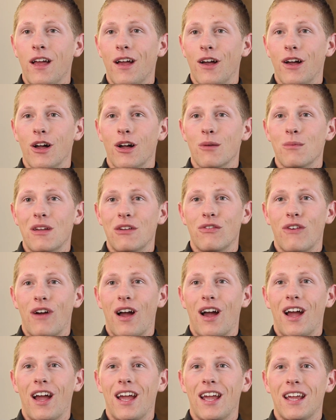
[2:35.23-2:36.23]
If
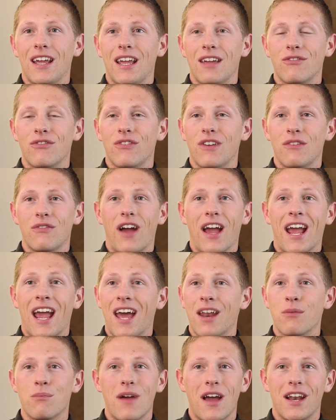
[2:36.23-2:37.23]
I
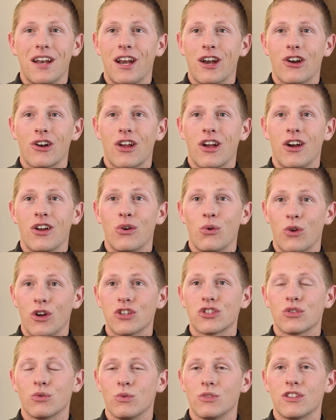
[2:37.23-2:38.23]
had a bad haircut, a
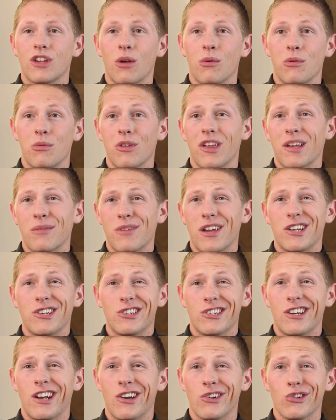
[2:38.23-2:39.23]
Russian would tell me, be like, "Man,
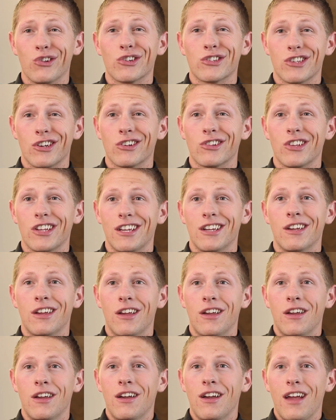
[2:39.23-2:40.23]
your hair looks ugly,"
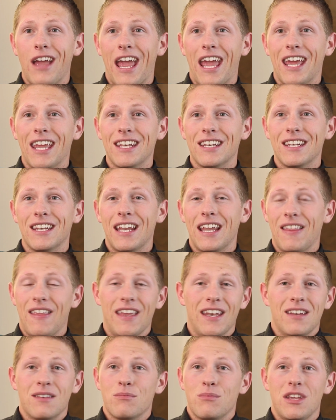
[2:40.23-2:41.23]
and
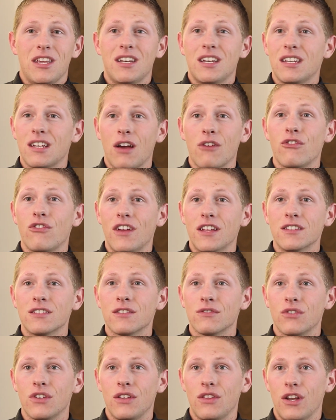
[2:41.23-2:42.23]
they didn't mean it
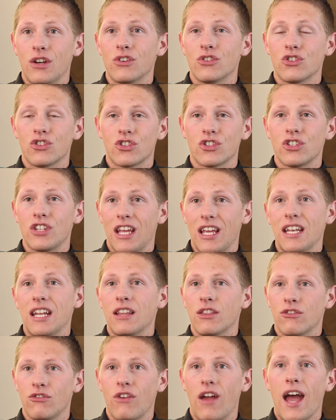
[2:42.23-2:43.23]
offensively. They're just
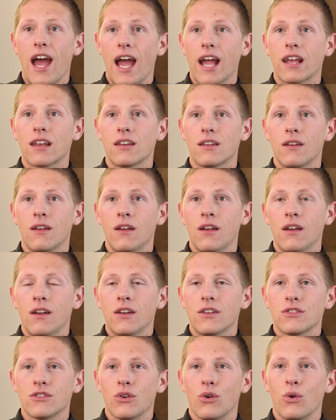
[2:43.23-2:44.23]
stating the fact.
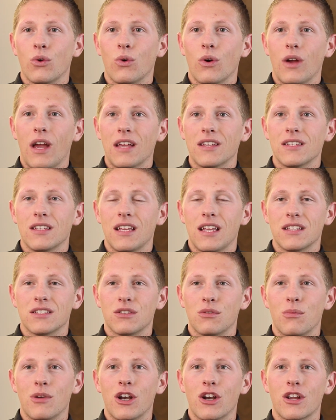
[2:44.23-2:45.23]
So as
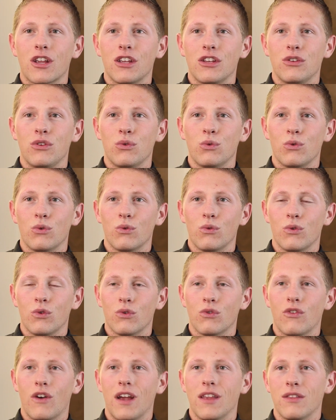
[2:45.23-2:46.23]
an American, you
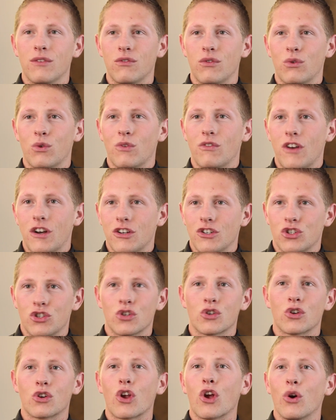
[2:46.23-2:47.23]
will find that we're very
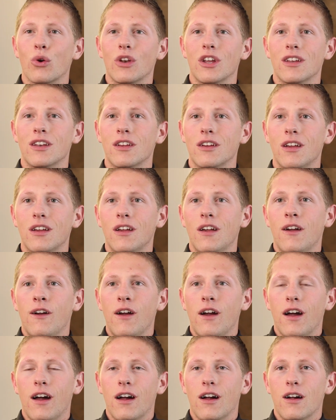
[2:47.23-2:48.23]
sugar-coated,
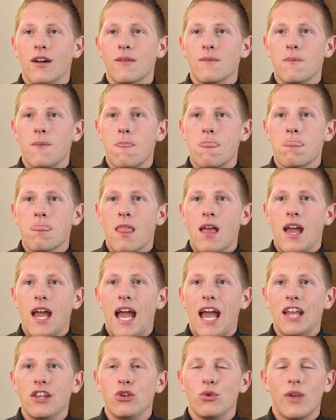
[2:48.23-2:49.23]

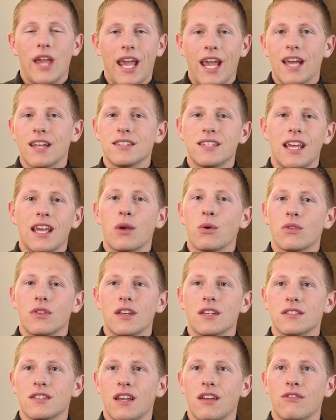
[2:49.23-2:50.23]
and you can't take what
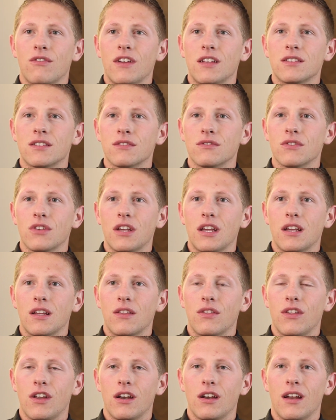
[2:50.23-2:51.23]
they say offensively.
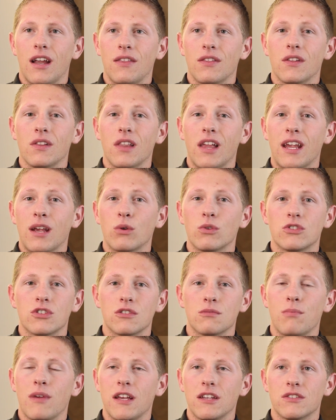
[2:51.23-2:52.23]
And the language
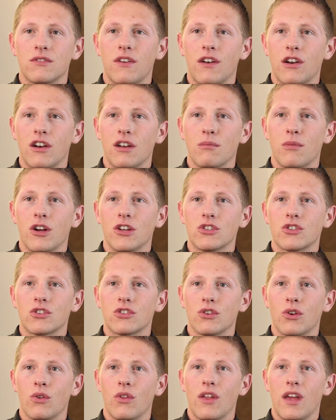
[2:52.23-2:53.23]
is based very much
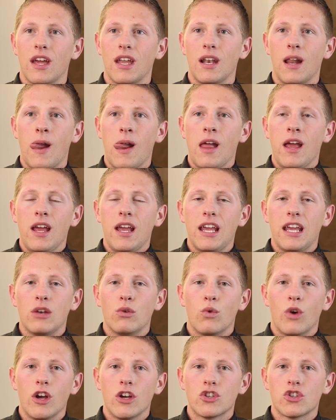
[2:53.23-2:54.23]
so that
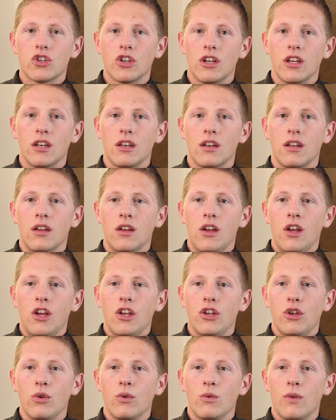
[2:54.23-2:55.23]
in Russian,
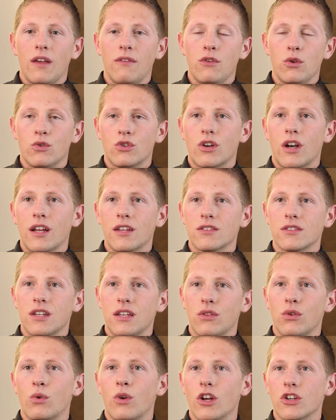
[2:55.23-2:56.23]
if you
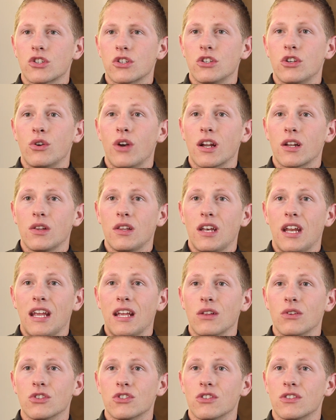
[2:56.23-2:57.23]
translate the Russian directly to
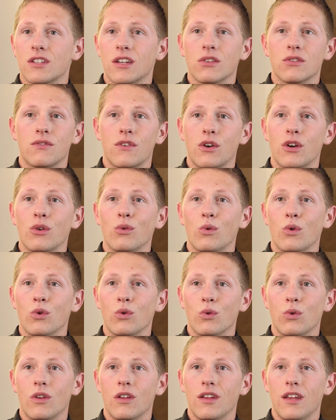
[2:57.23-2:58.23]
English, it sounds very
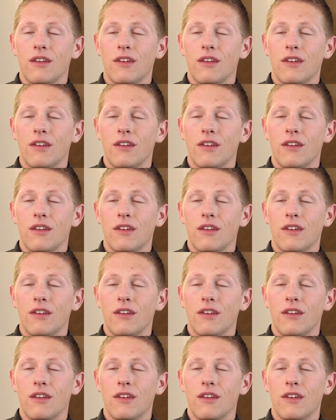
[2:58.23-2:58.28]
rude.